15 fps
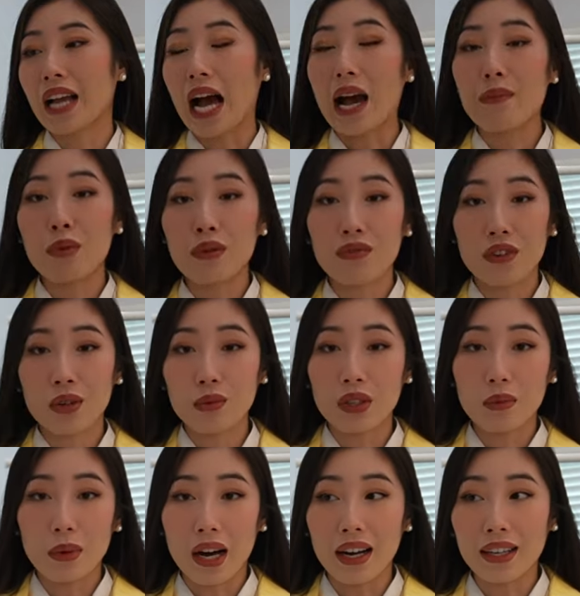I prefer
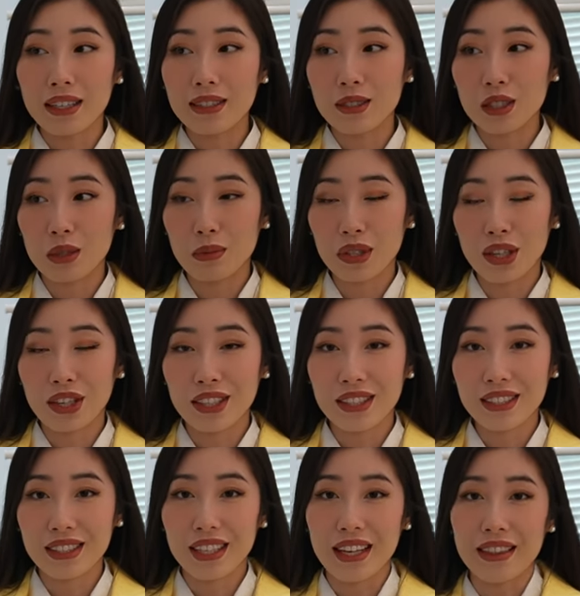real pockets, to be
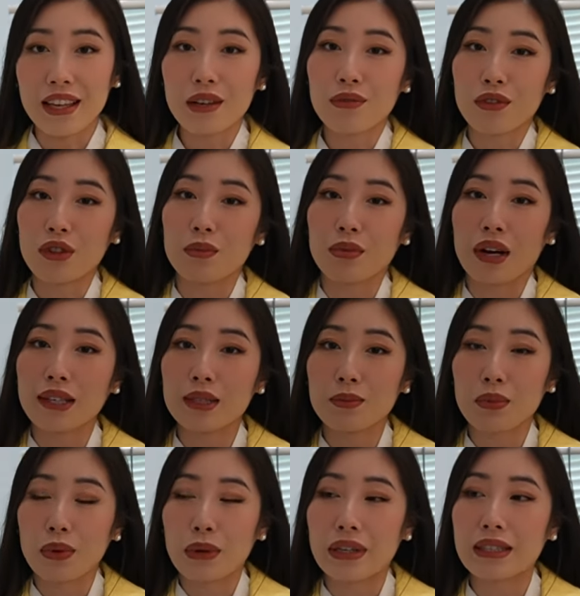honest, and I think for the price
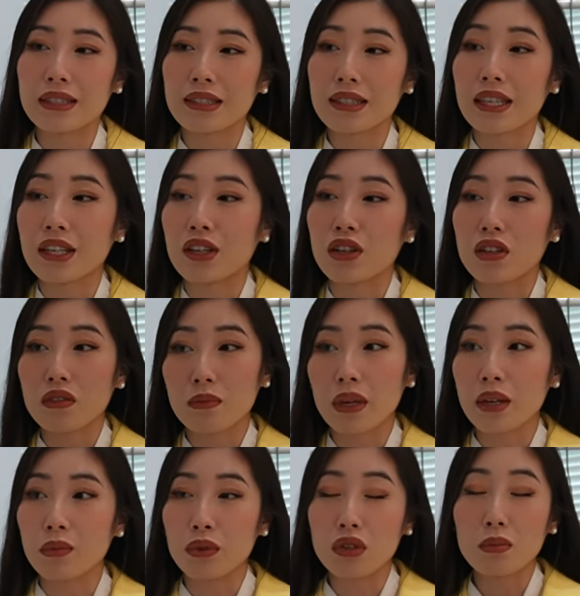point they could have
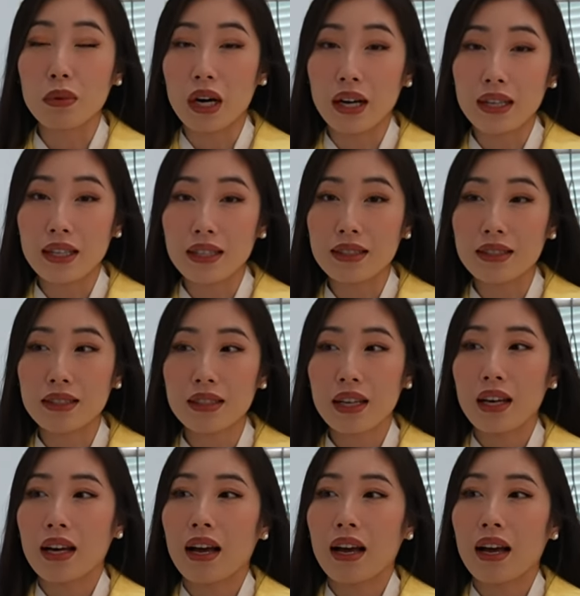made real pockets.